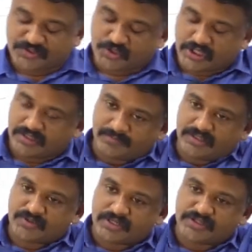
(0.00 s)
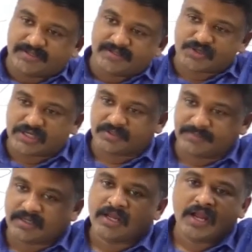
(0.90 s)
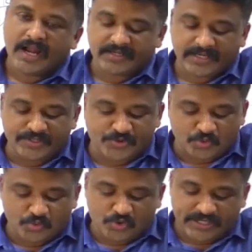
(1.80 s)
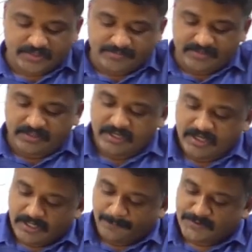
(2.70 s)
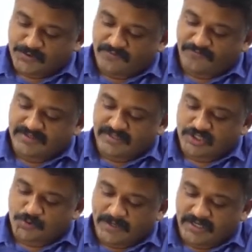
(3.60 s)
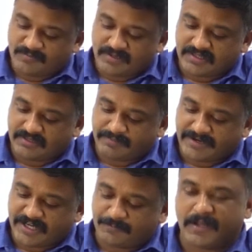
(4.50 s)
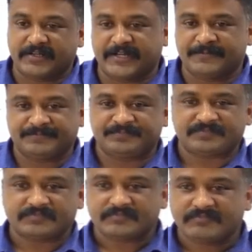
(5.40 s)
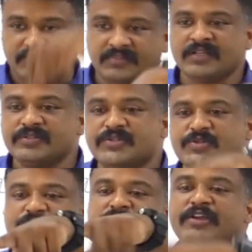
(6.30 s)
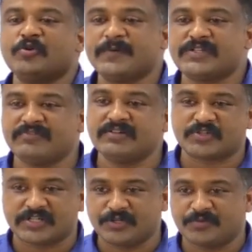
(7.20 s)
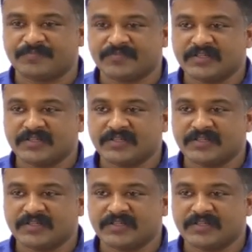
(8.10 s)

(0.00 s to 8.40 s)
first statement is a general statement and that is true statement. Episode further inspired the Berlin Brigade Party. This is the way U P S C will trick you.